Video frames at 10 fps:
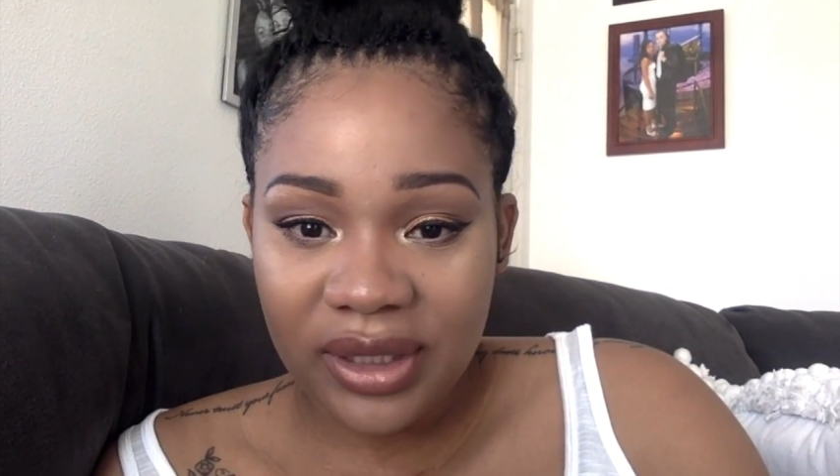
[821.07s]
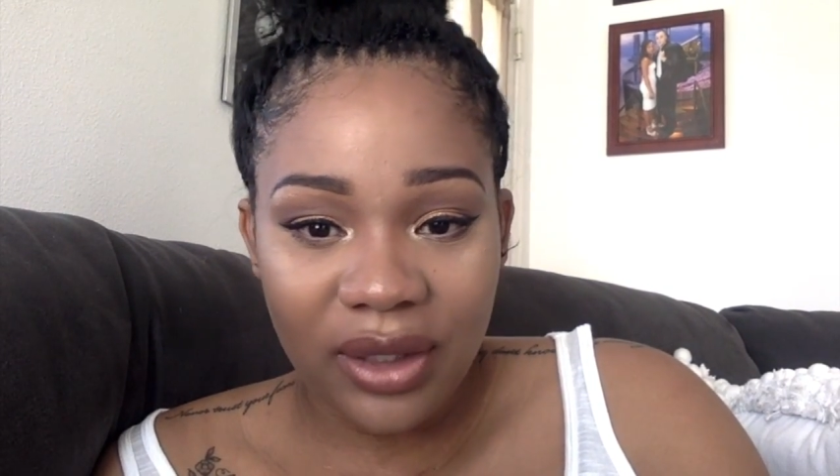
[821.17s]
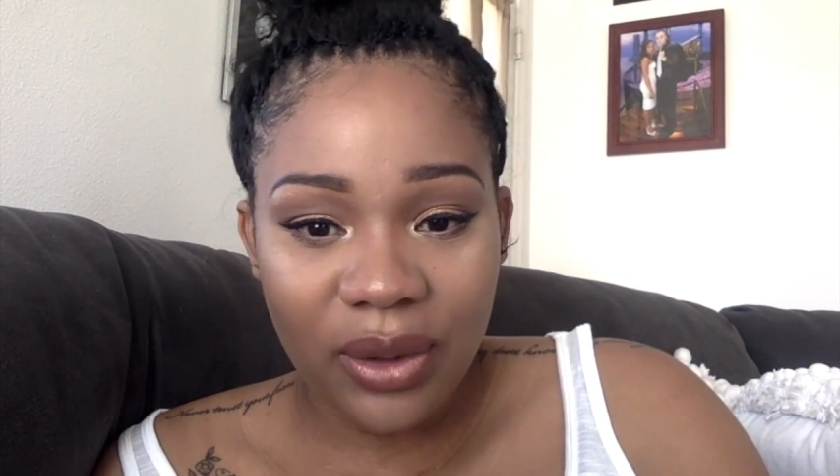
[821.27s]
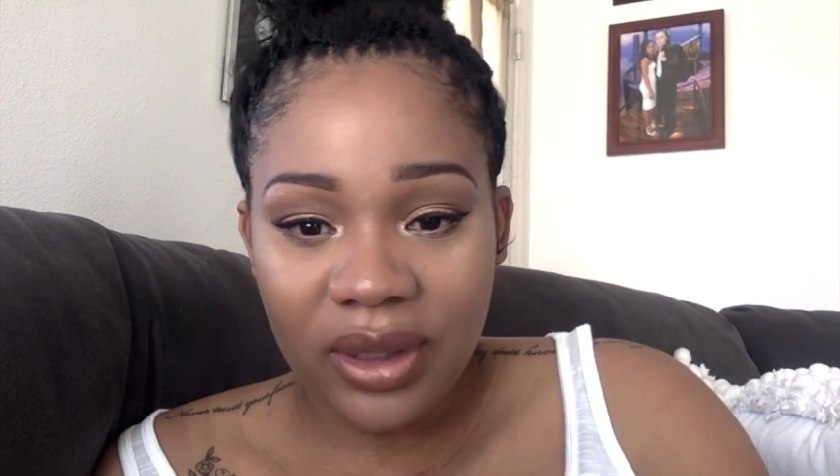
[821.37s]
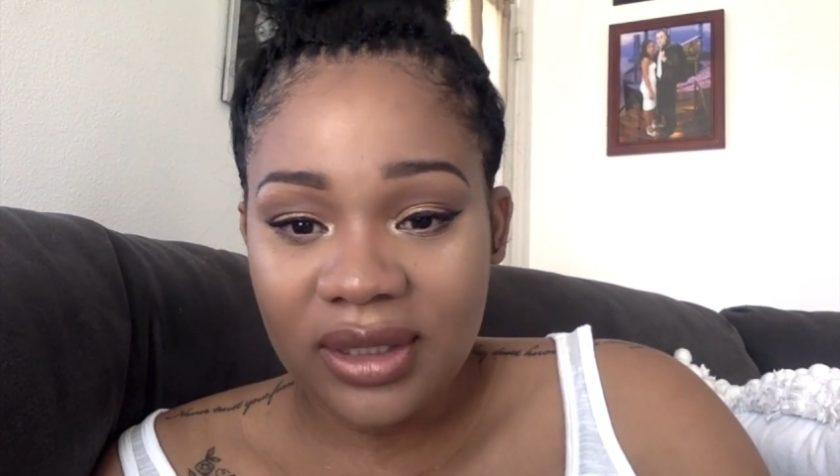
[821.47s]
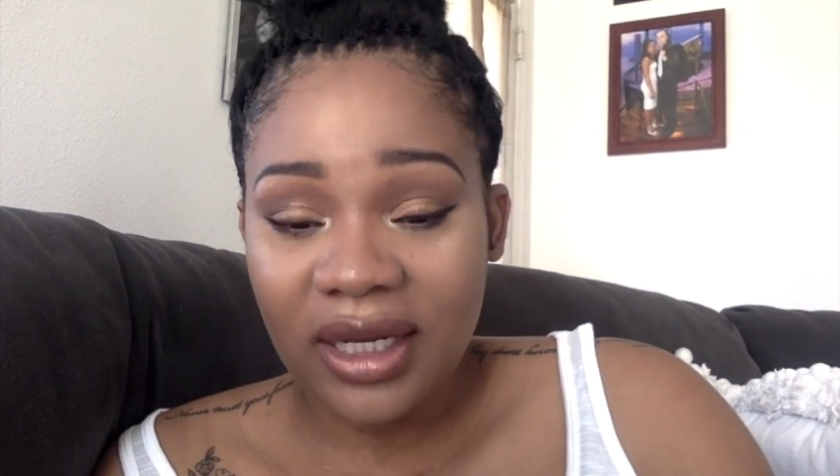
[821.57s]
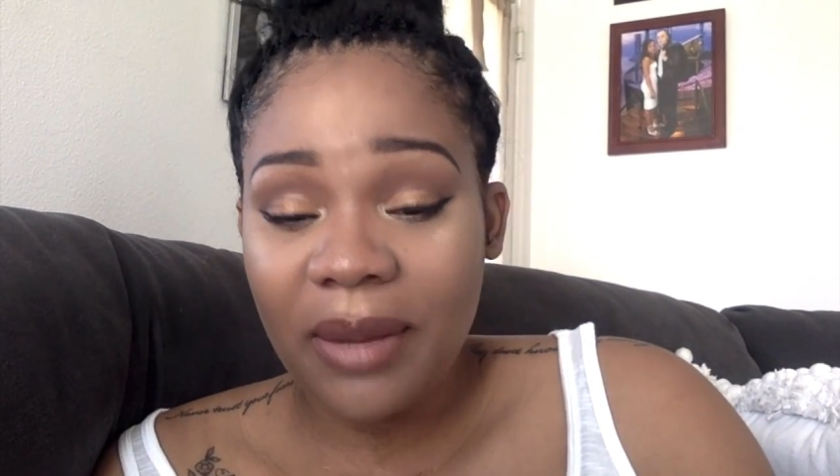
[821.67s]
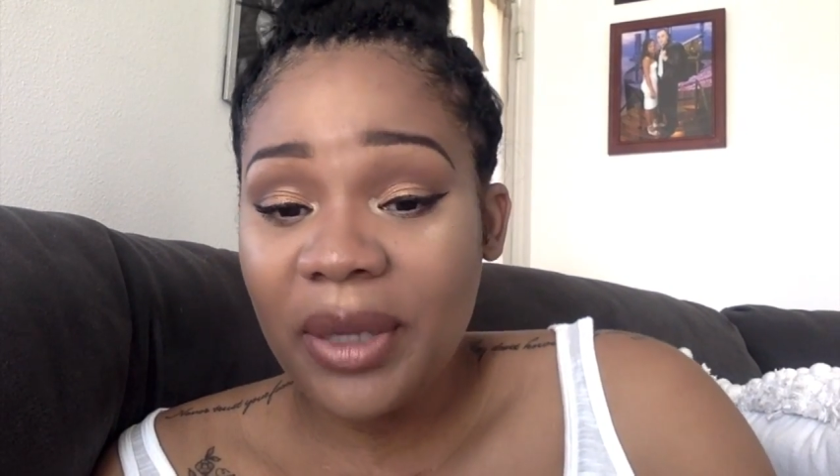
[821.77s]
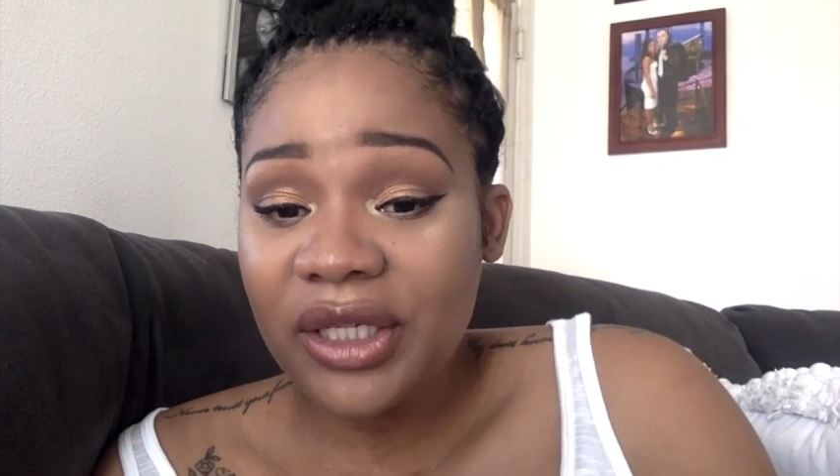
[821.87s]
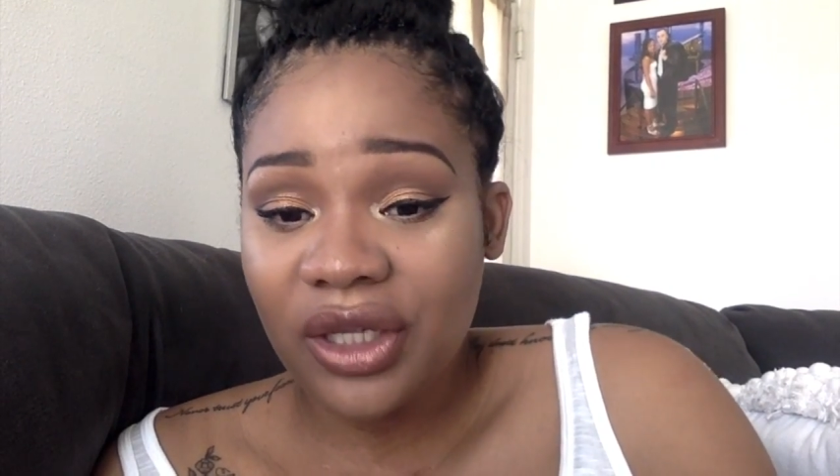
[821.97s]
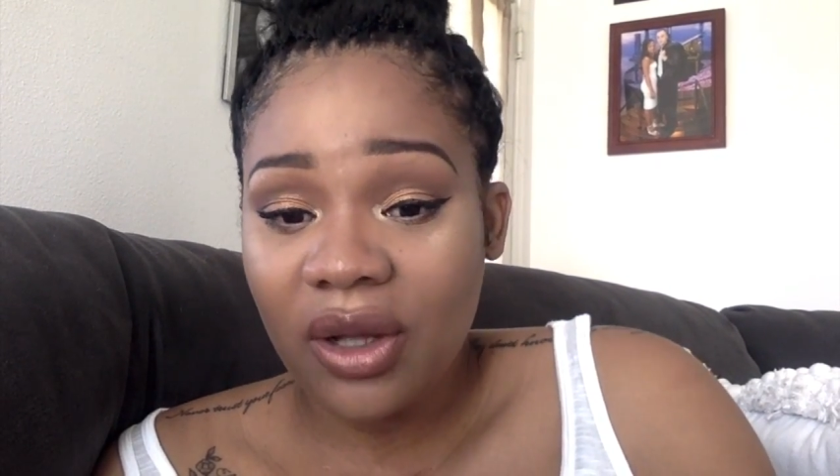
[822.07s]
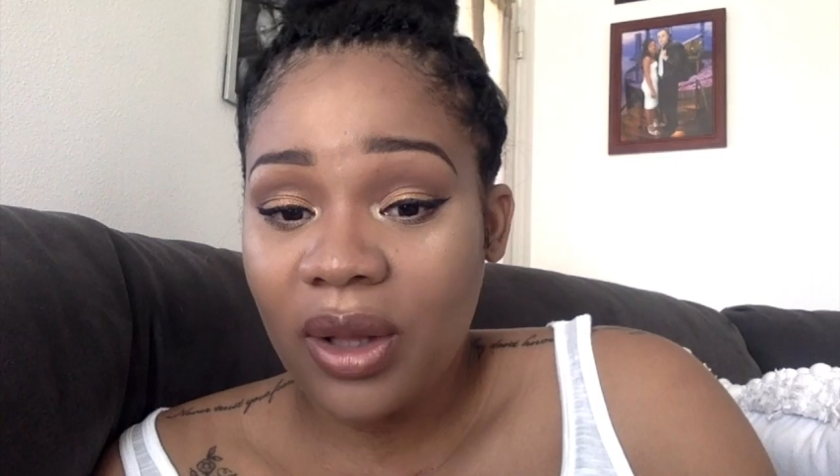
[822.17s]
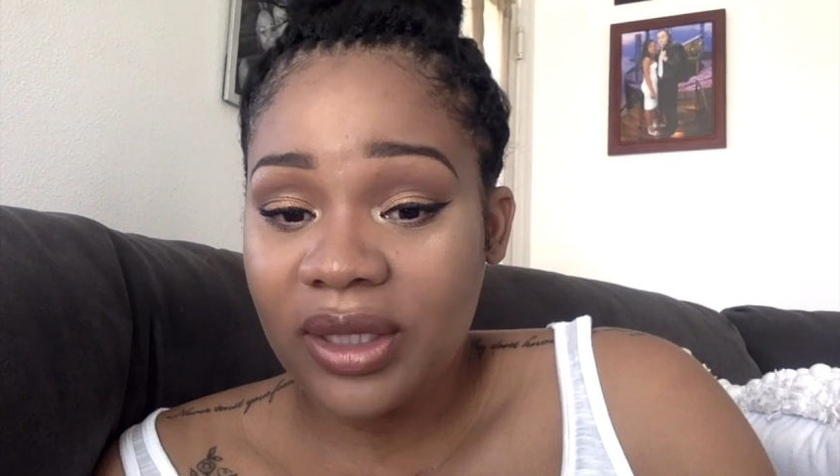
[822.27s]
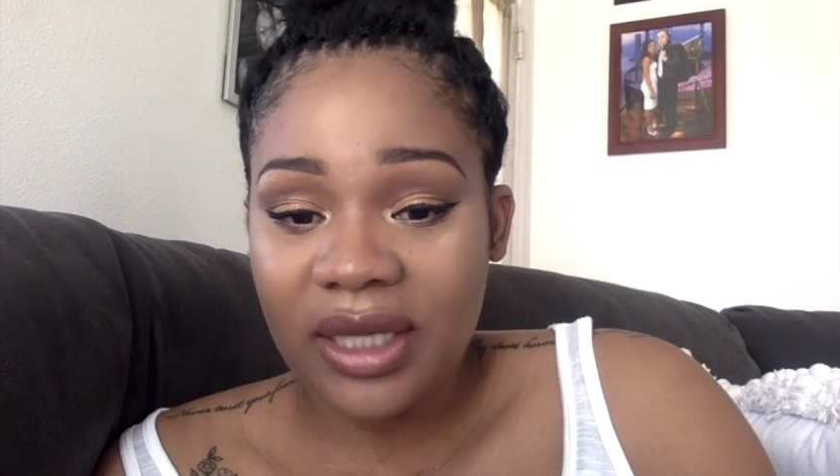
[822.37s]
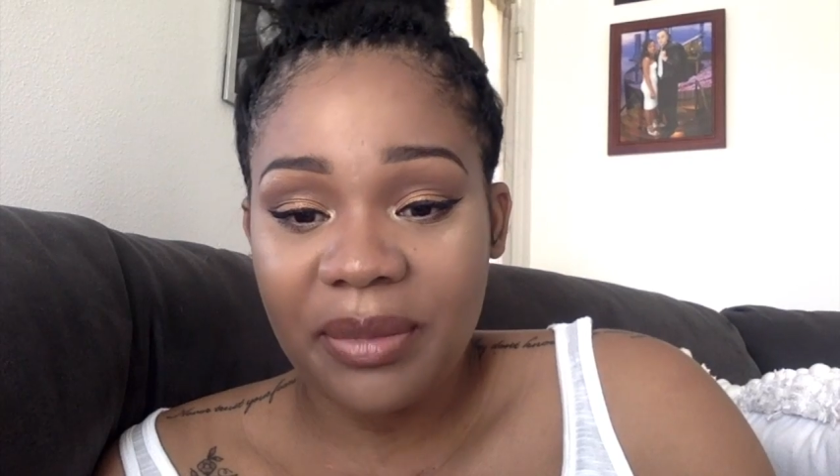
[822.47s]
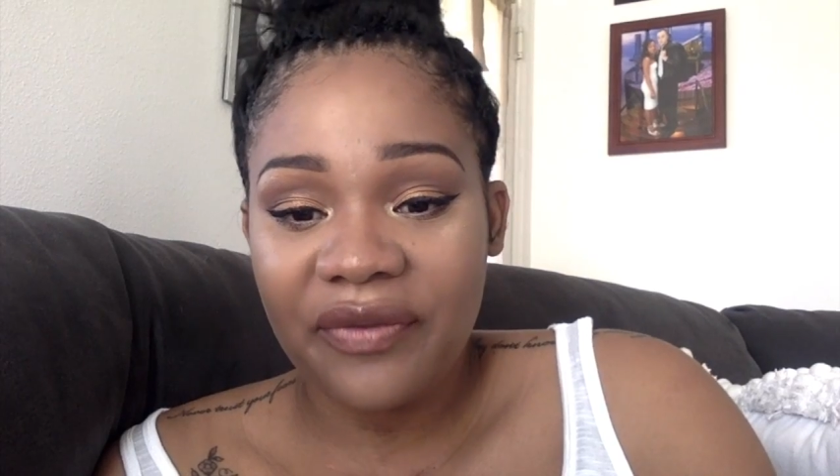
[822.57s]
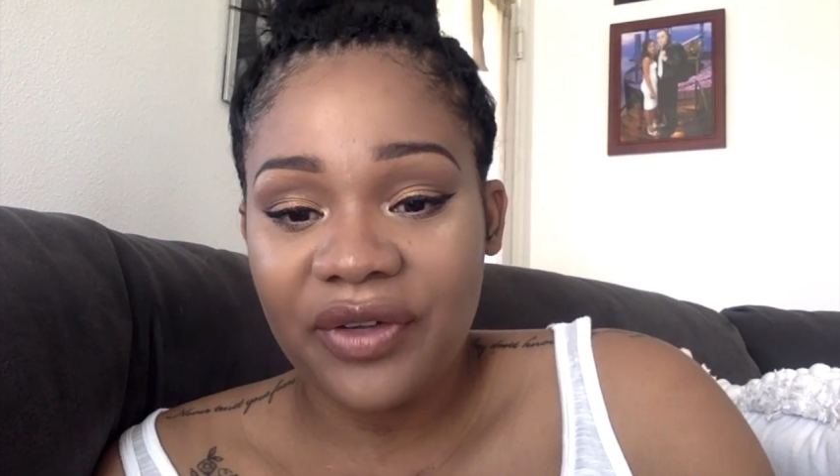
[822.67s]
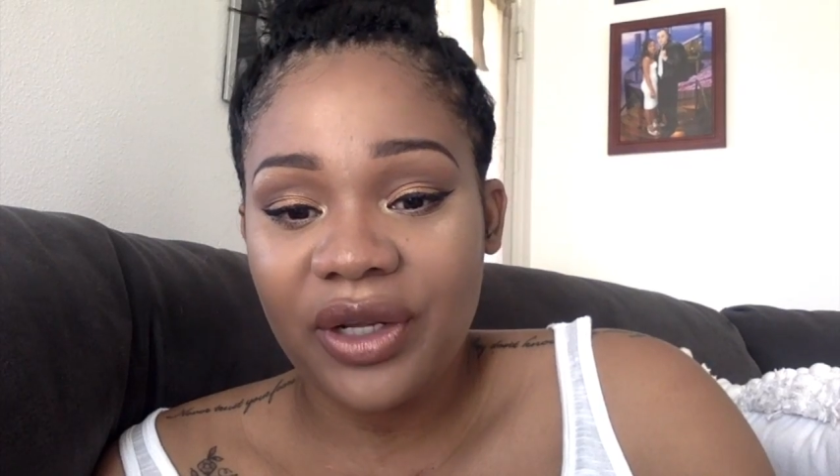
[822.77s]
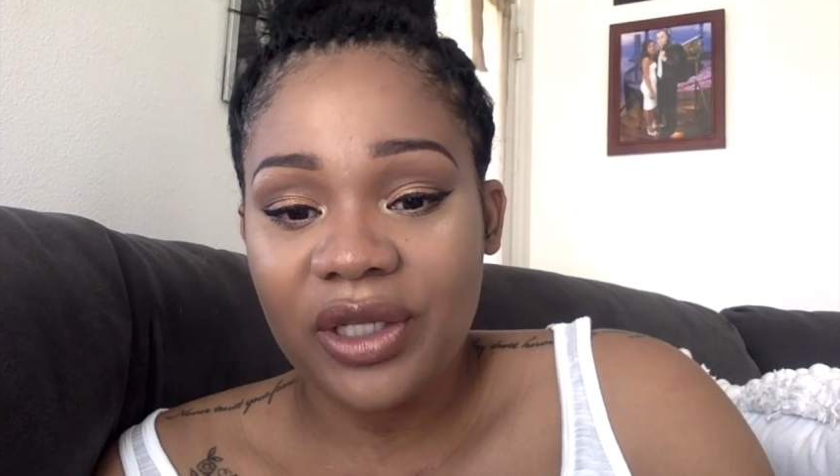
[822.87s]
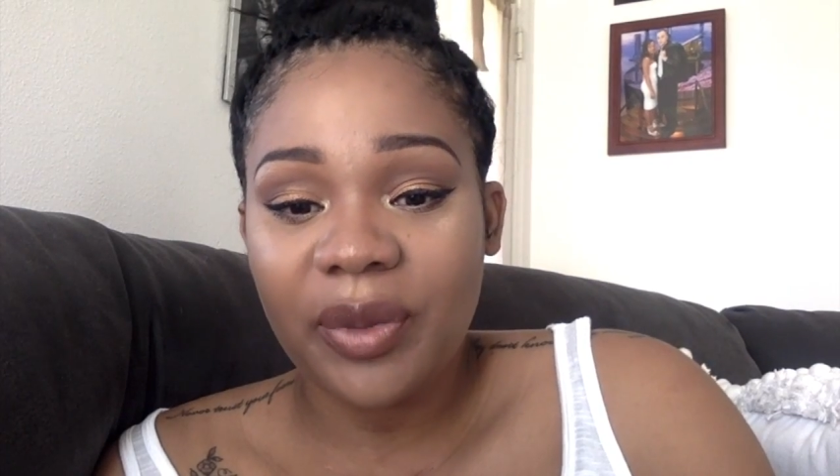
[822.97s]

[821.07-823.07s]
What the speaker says: I know this, and I mention it all the time in my videos,